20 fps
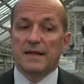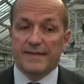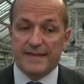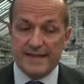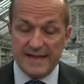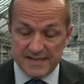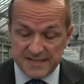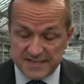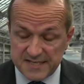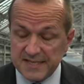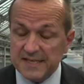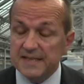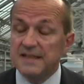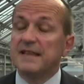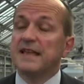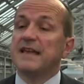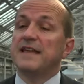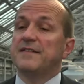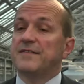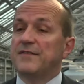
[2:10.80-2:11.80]
That's
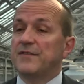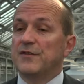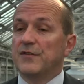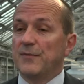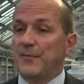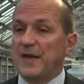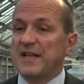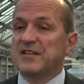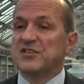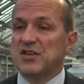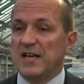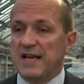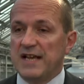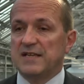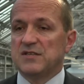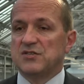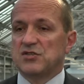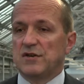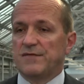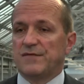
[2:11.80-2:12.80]
indeed the big
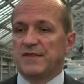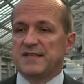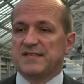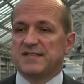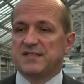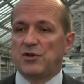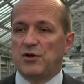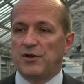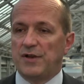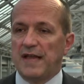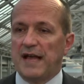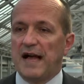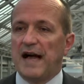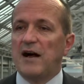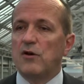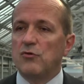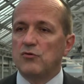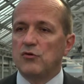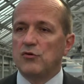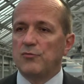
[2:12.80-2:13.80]
challenge of this study,
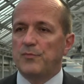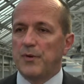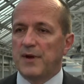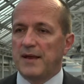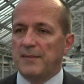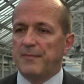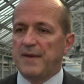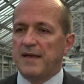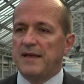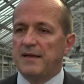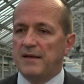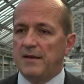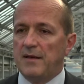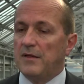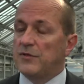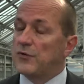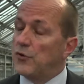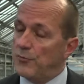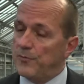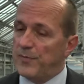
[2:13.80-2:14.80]
how to
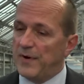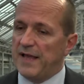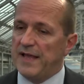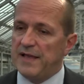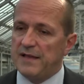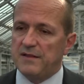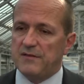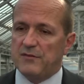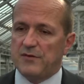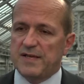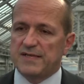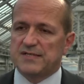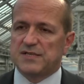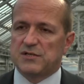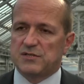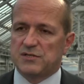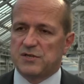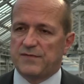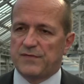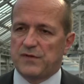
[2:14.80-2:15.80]
bring the
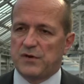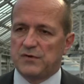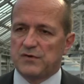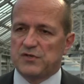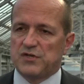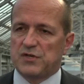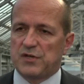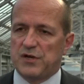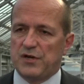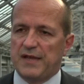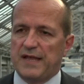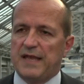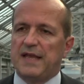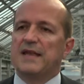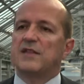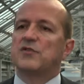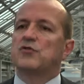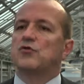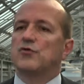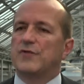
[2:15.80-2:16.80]
results of those studies
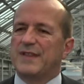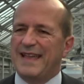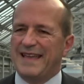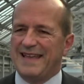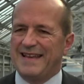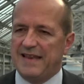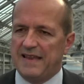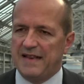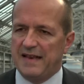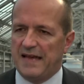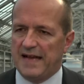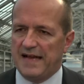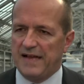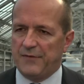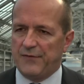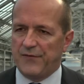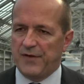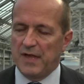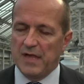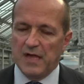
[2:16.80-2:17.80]
into daily
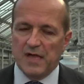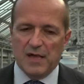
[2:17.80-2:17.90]
life.